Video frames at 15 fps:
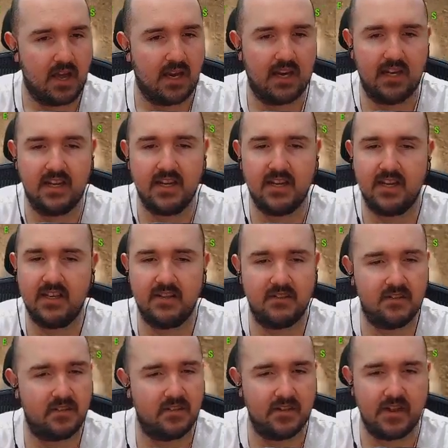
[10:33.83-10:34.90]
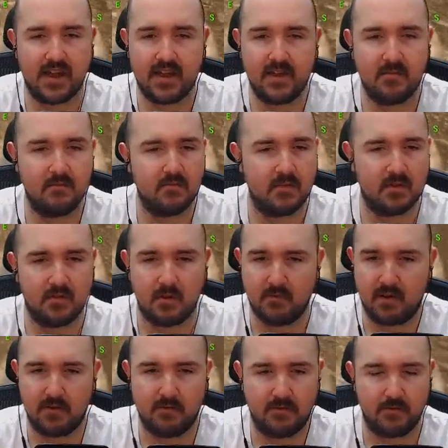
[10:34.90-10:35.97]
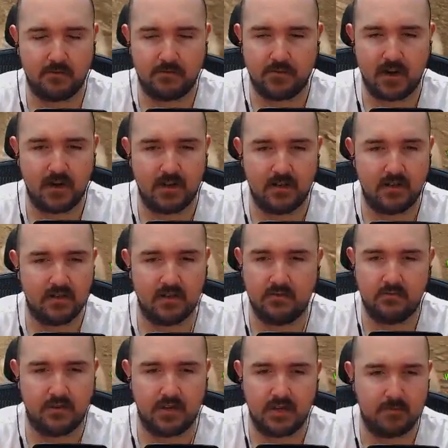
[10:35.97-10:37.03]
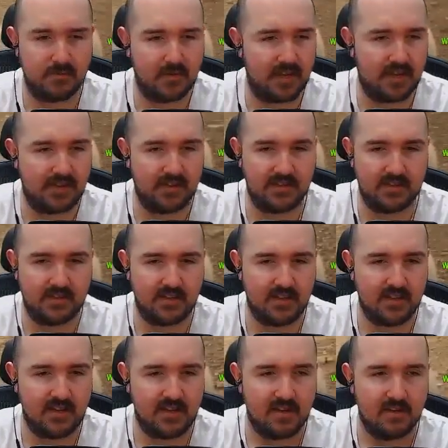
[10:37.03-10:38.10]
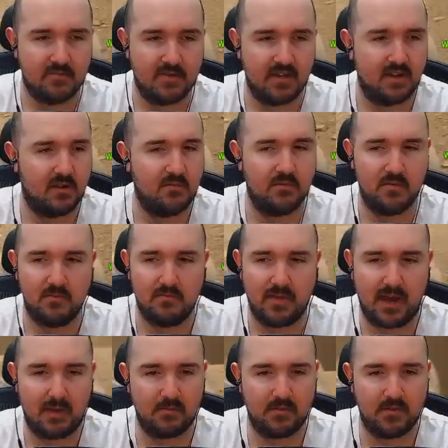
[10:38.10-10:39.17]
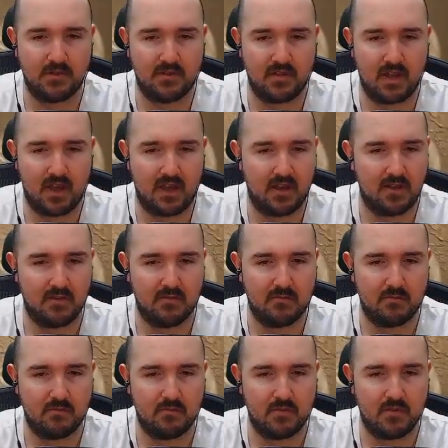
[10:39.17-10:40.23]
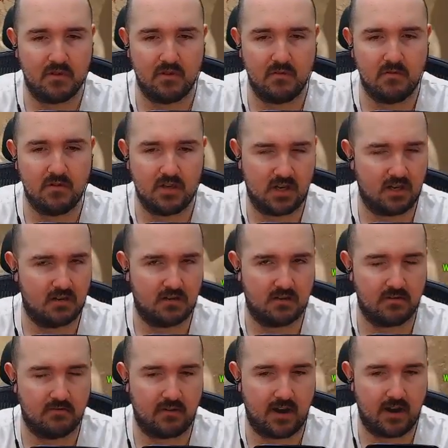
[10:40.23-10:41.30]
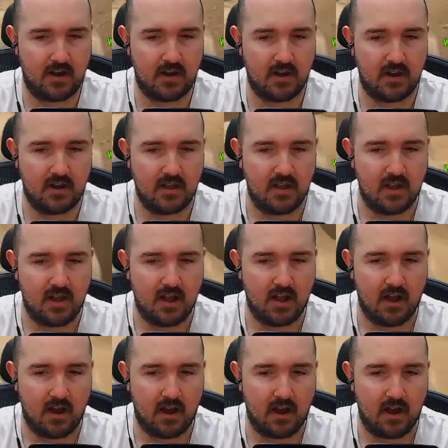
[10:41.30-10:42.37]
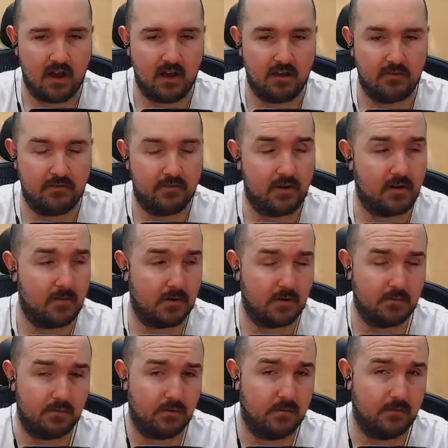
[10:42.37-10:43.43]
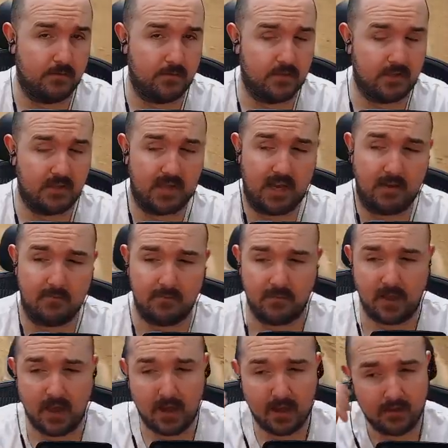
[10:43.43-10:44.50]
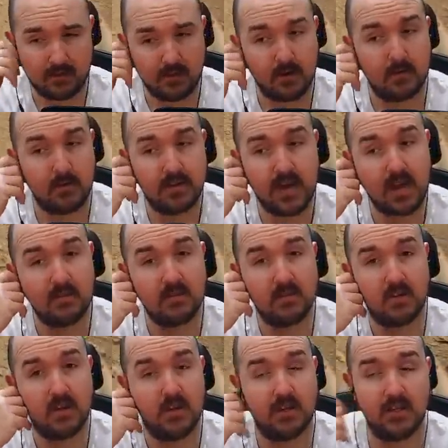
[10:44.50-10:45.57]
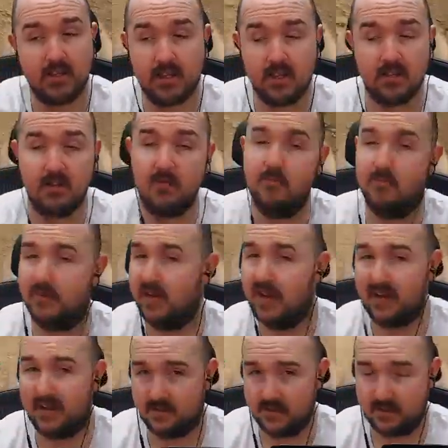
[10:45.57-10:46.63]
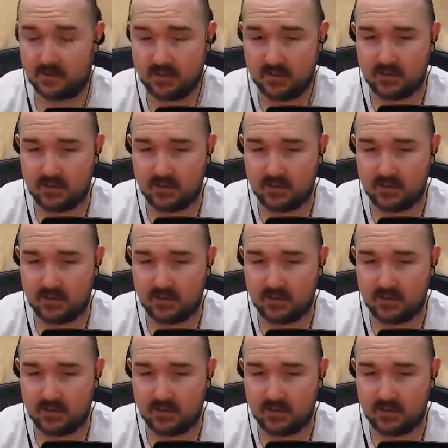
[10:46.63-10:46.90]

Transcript: clear names above your friends, friendly players, big open maps, uh, huge ass terrain. I very much approve of this game. Uh, the only downside is there's no players.